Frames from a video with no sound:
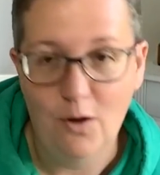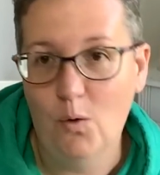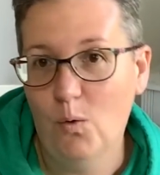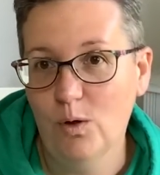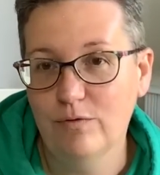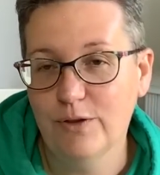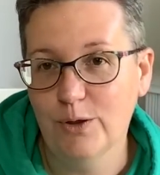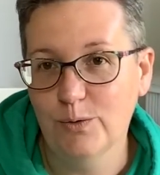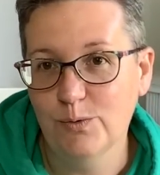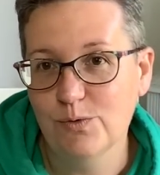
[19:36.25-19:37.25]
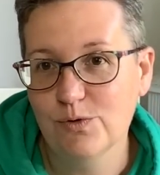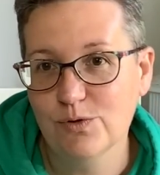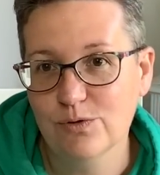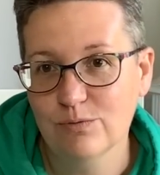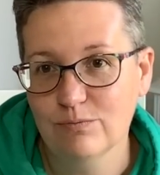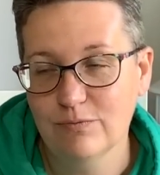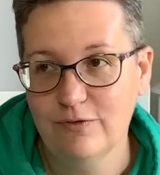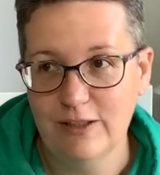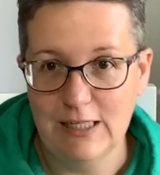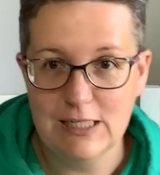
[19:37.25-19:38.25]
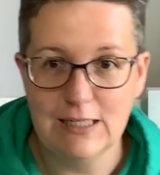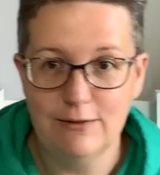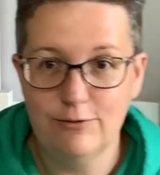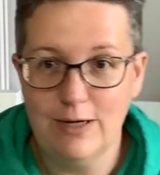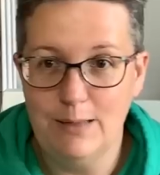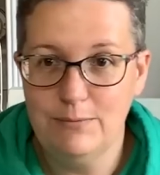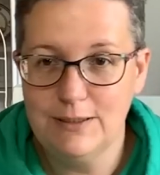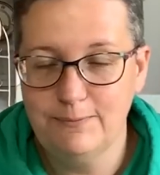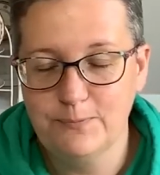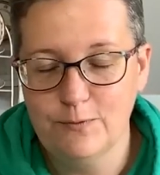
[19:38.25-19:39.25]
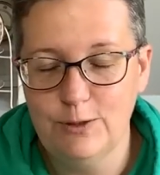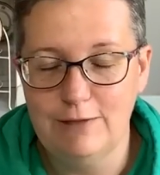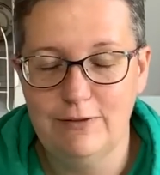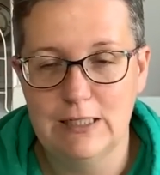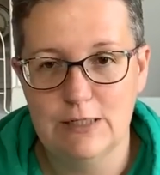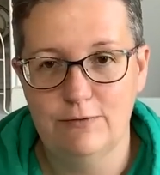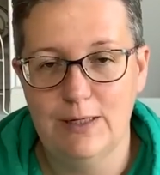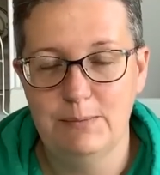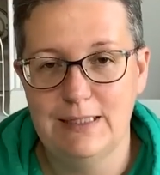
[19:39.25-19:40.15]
all of those finished and framed, fully finished and framed.